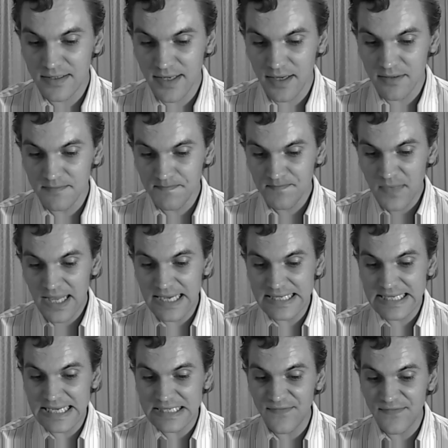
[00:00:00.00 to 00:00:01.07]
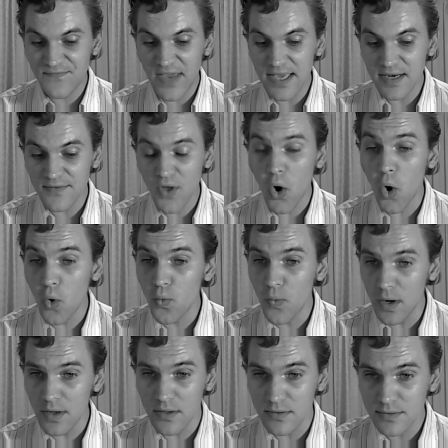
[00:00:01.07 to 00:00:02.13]
Now, he says the fate of the whole
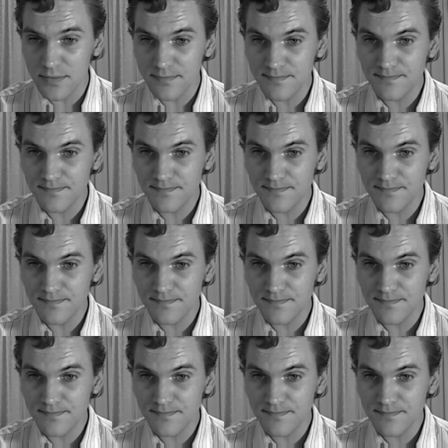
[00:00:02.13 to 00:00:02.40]
world.